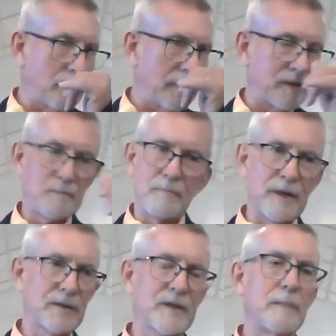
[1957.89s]
it's
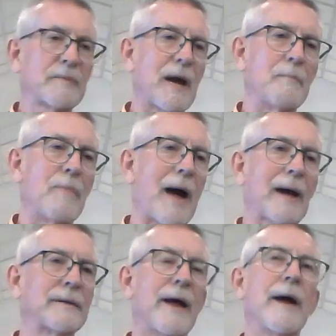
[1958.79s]
been some time
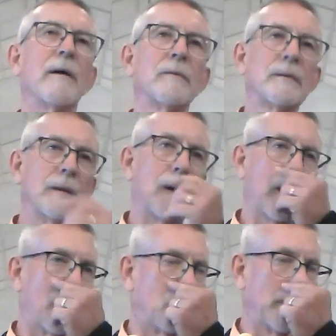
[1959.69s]
back now,
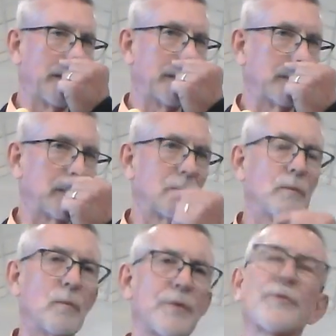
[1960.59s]
uh, we
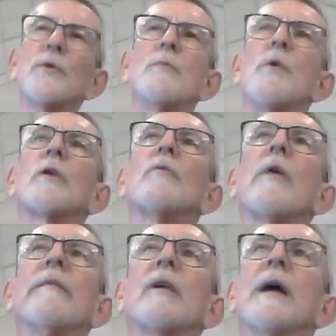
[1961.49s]
went through the book of
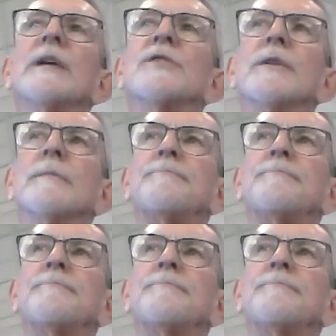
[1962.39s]
Revelation.